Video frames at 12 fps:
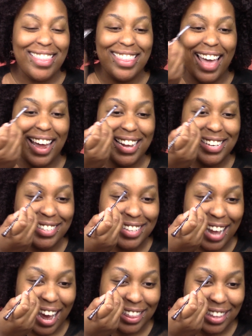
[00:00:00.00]
That is
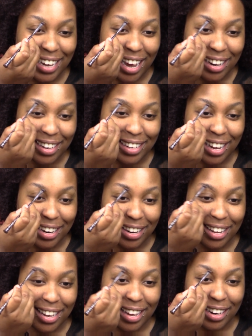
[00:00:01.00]
not the color that
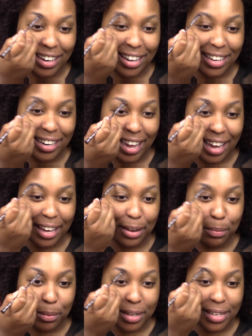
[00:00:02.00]
it looked like
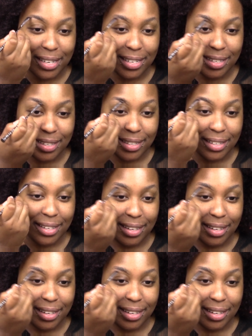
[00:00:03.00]
it was.